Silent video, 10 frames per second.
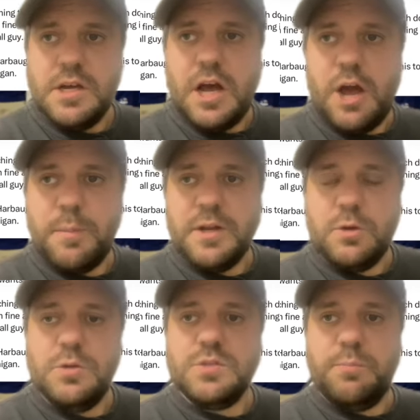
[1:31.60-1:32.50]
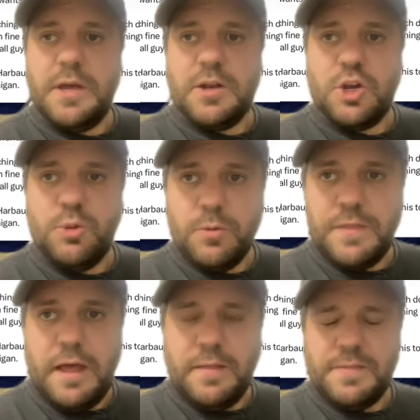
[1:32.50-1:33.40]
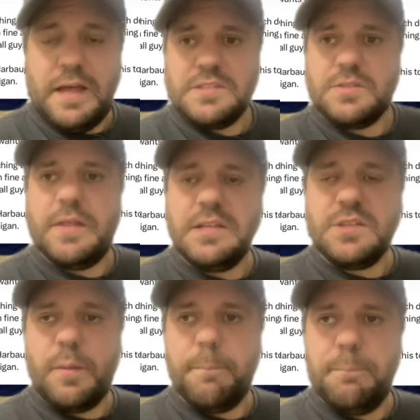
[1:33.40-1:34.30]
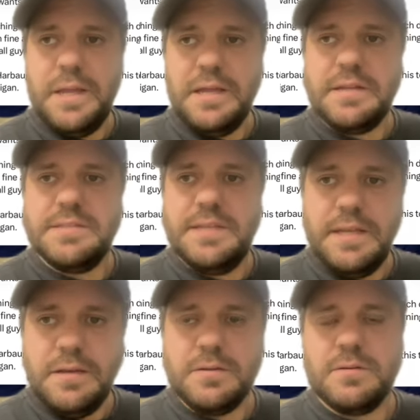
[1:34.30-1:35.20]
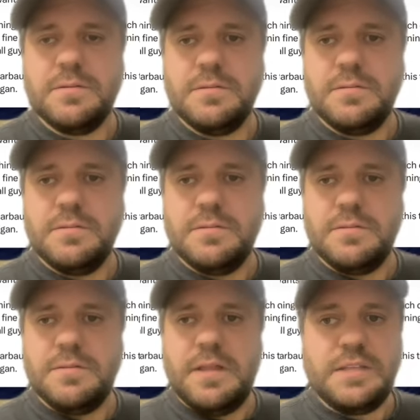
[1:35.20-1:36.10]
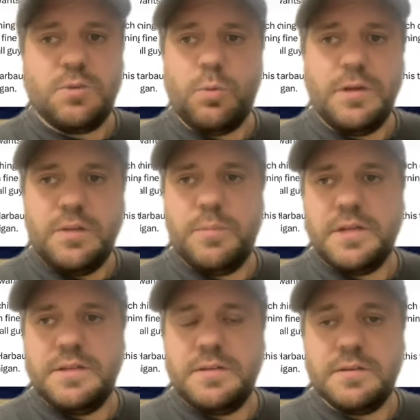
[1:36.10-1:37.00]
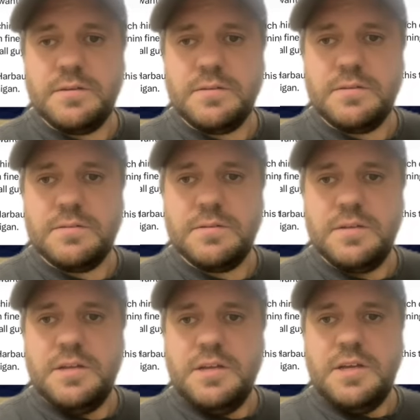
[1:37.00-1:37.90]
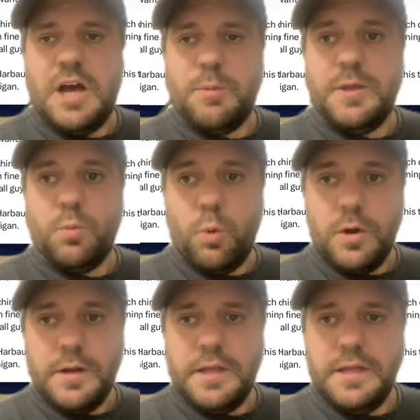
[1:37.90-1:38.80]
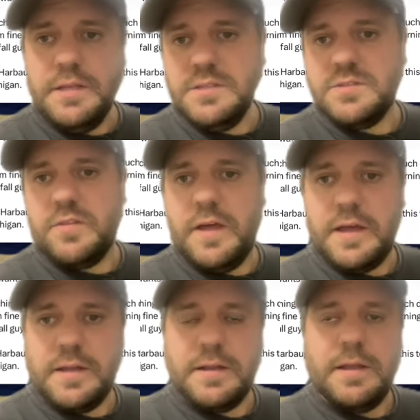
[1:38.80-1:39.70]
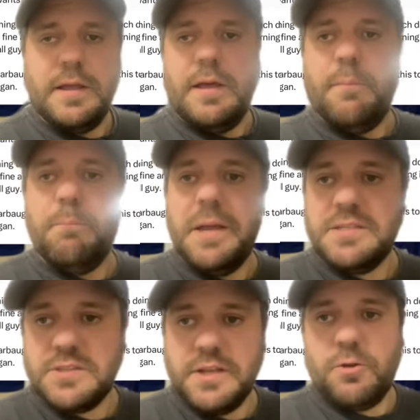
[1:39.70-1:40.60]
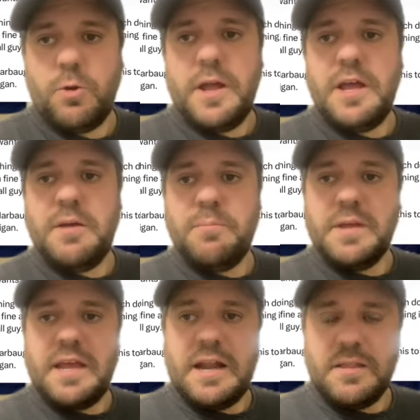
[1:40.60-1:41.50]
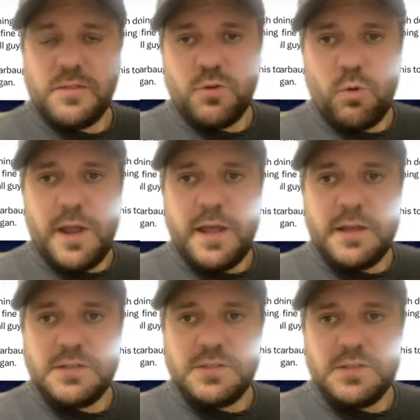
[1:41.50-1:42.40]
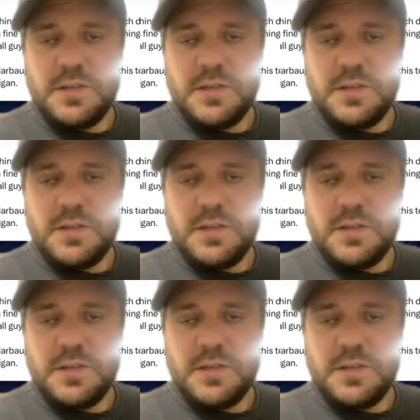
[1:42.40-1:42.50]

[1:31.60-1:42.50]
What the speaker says: I mean, losing Ben Herbert, that's a big deal. That's a really big deal. I mean, word is that Mason Graham, Kenneth Grant,